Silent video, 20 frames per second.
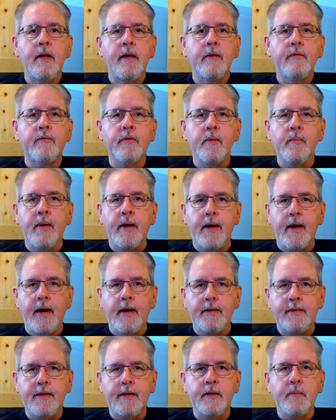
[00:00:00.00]
from my
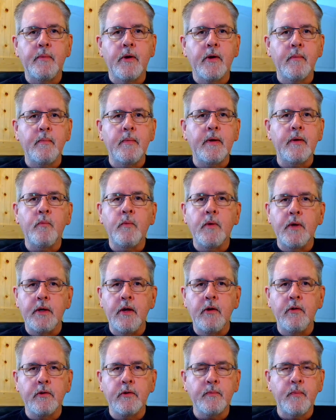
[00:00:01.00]
IT department, and
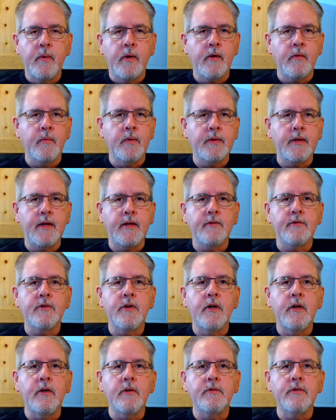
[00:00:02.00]
OneNote is part of what they install.